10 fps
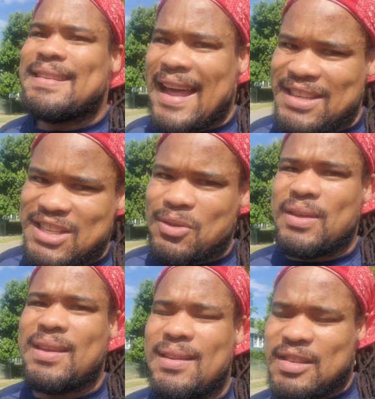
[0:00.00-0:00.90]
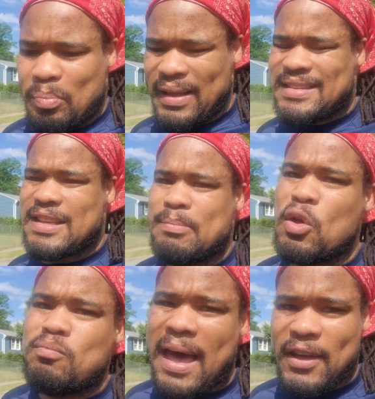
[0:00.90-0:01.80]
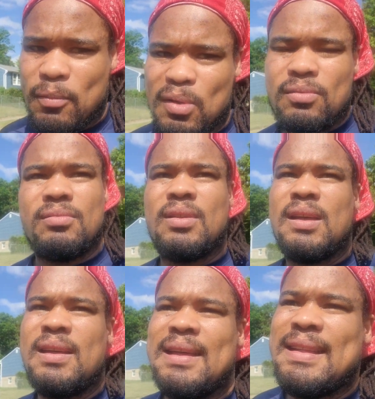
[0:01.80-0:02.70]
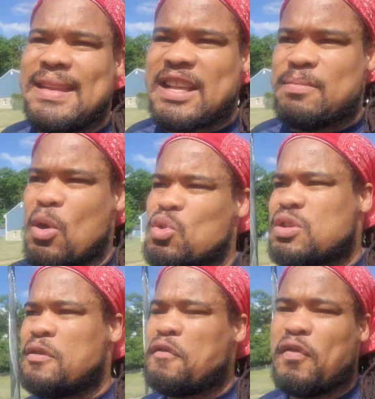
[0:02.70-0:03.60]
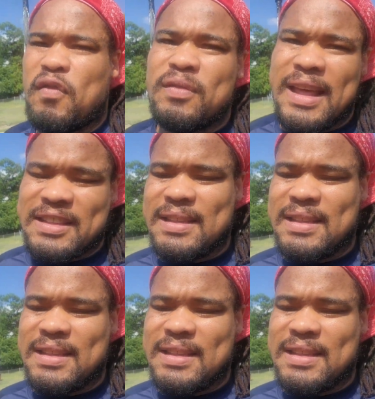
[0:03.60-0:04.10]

Nigeria is the place that's most malleable, that's most